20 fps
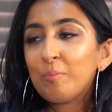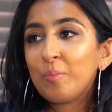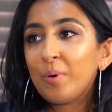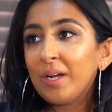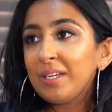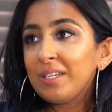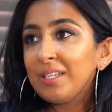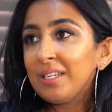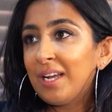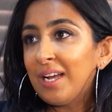
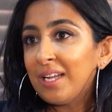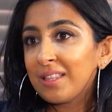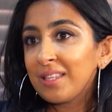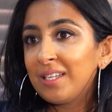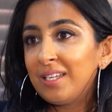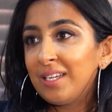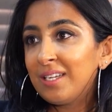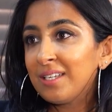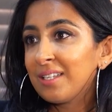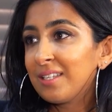But at
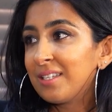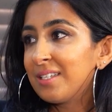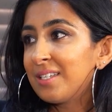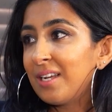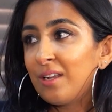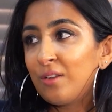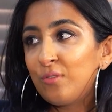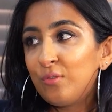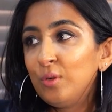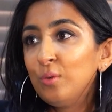the end of the
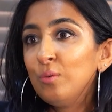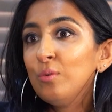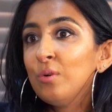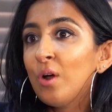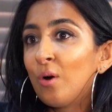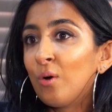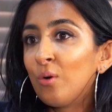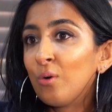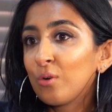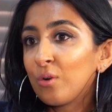day, if you
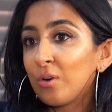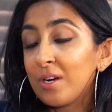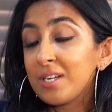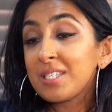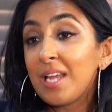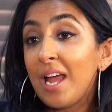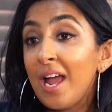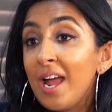know Chris,